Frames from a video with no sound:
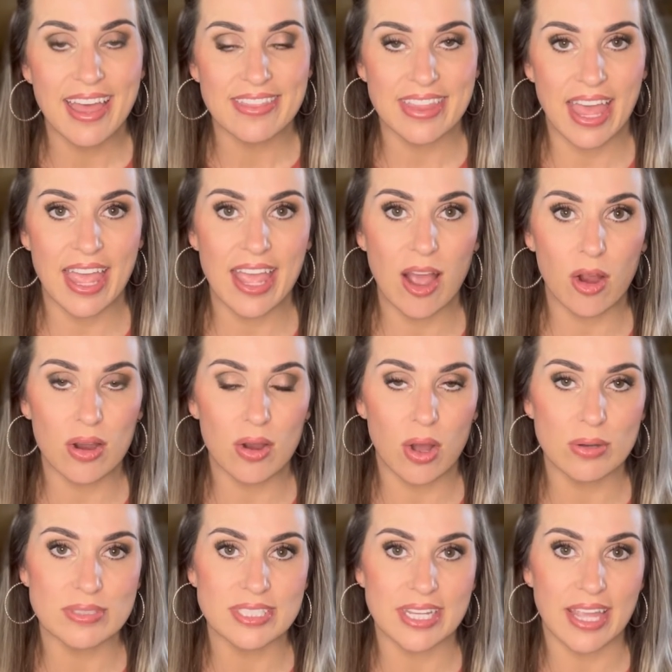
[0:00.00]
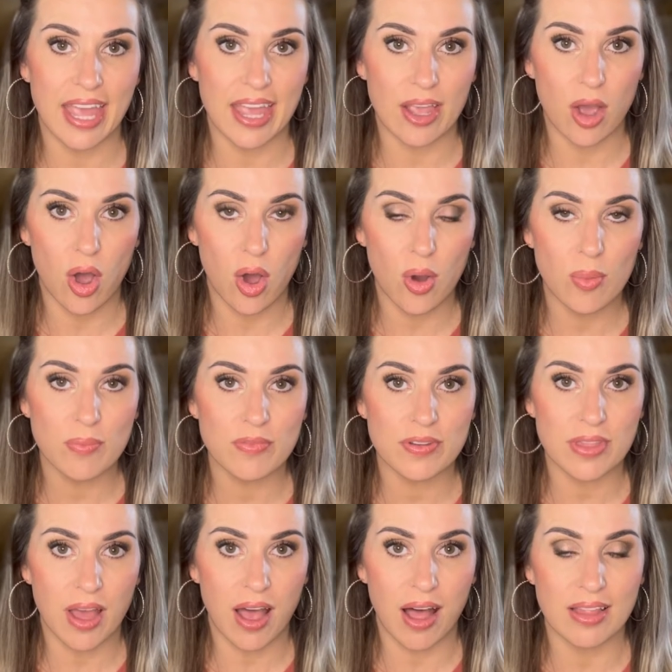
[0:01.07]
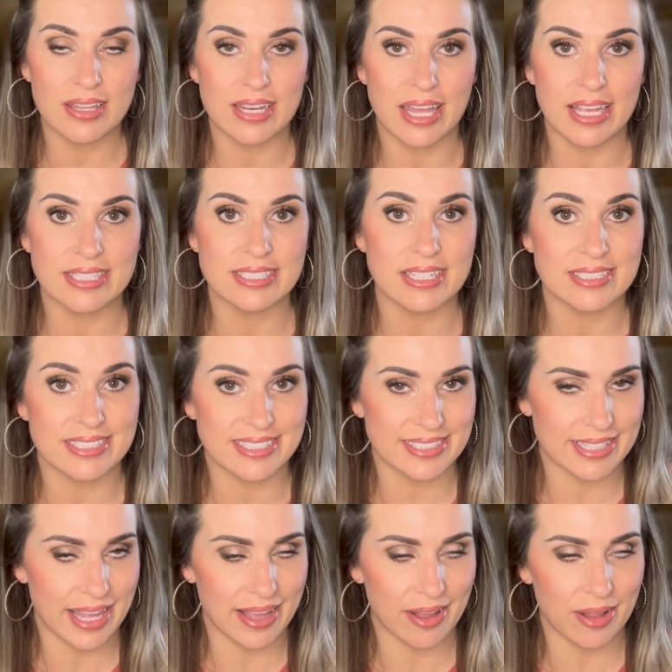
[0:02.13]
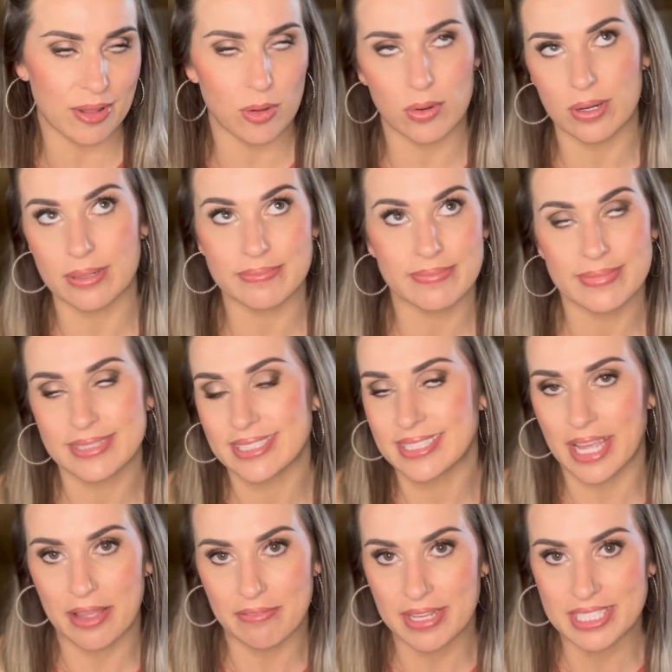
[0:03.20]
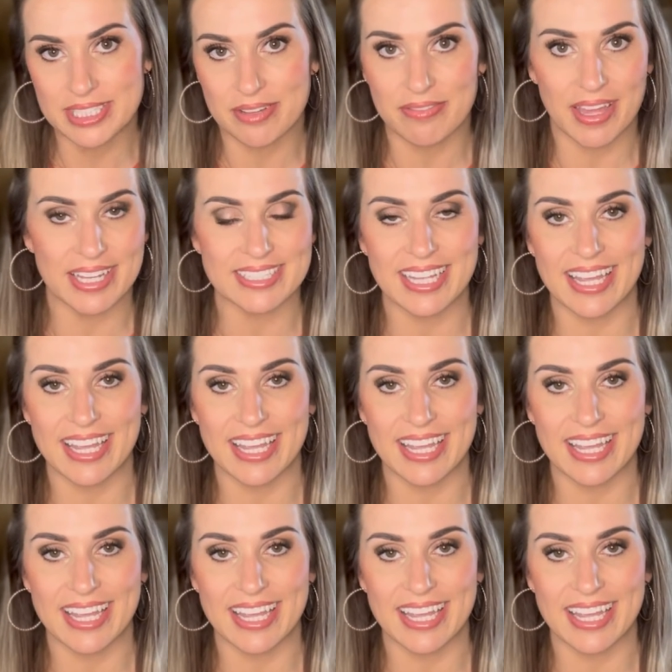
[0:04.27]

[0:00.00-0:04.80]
they are hosting a Home for the Holidays sale or savings event,